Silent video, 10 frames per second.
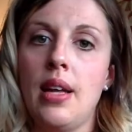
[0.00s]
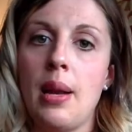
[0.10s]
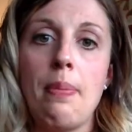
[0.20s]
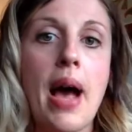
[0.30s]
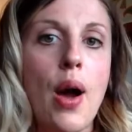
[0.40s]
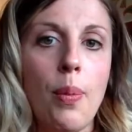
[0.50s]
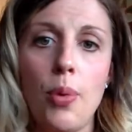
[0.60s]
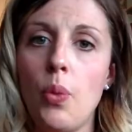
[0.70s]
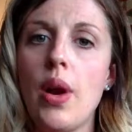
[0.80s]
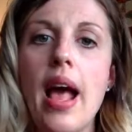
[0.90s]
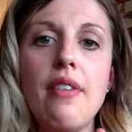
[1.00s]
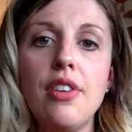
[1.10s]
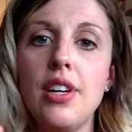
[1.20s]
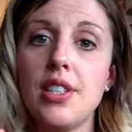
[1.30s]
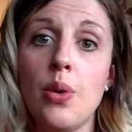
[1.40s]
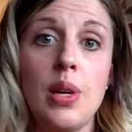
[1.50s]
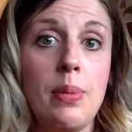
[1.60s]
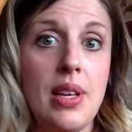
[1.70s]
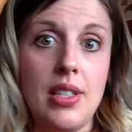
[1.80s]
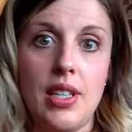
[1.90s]
in a PowerPoint, whatever is going
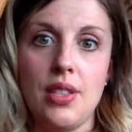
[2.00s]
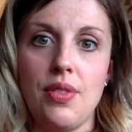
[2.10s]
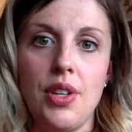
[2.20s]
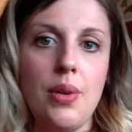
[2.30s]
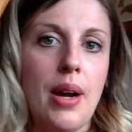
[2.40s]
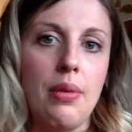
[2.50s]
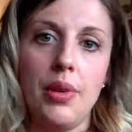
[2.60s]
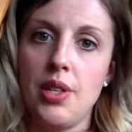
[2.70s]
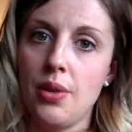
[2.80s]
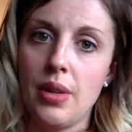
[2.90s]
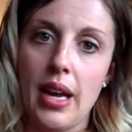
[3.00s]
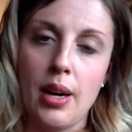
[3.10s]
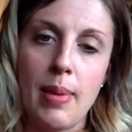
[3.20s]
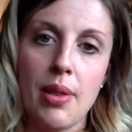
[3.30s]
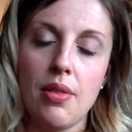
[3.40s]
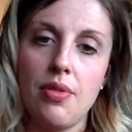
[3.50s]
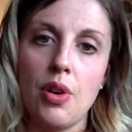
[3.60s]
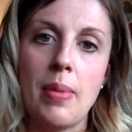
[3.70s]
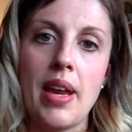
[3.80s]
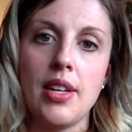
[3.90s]
to be easiest for you. I really don't care about the
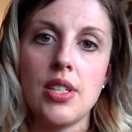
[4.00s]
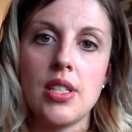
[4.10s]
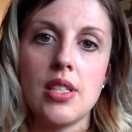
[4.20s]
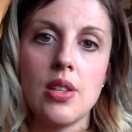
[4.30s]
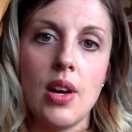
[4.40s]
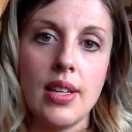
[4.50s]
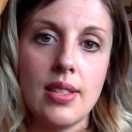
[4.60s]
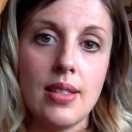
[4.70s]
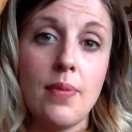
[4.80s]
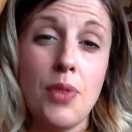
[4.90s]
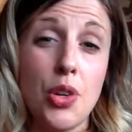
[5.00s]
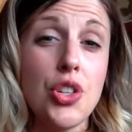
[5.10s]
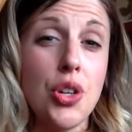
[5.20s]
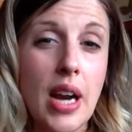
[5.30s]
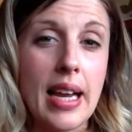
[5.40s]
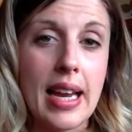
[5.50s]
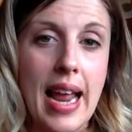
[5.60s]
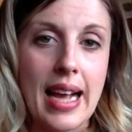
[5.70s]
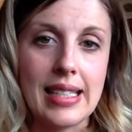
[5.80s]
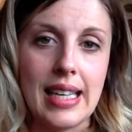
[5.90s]
formatting, just as long as you're sure I can
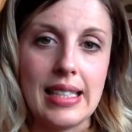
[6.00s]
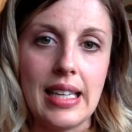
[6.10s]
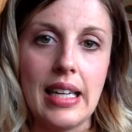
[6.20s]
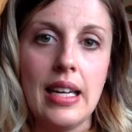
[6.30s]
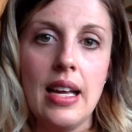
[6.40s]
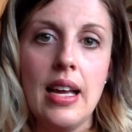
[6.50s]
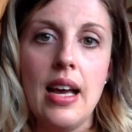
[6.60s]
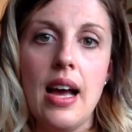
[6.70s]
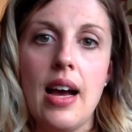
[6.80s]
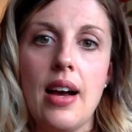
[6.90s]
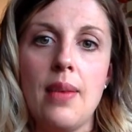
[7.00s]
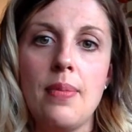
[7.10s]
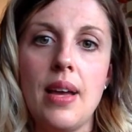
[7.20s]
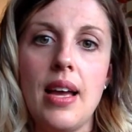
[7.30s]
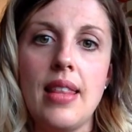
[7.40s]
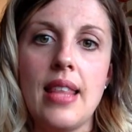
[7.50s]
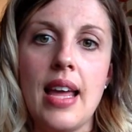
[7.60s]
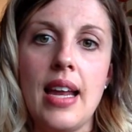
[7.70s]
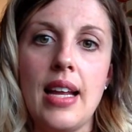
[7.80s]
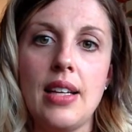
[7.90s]
access it and
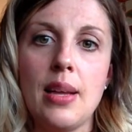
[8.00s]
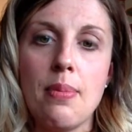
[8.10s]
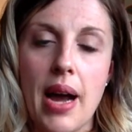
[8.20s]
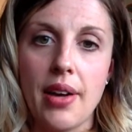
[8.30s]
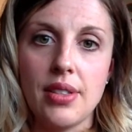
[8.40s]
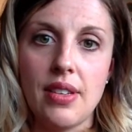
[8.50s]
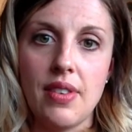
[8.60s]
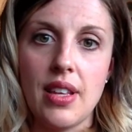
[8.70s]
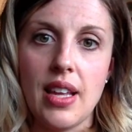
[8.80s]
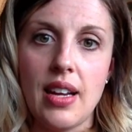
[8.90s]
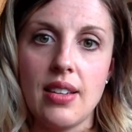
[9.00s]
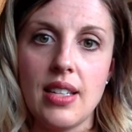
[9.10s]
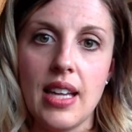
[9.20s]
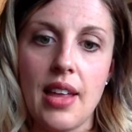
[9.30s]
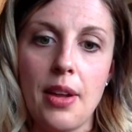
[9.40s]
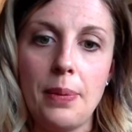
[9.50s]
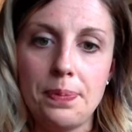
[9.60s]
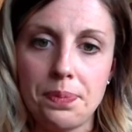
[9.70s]
that it compiles everything together.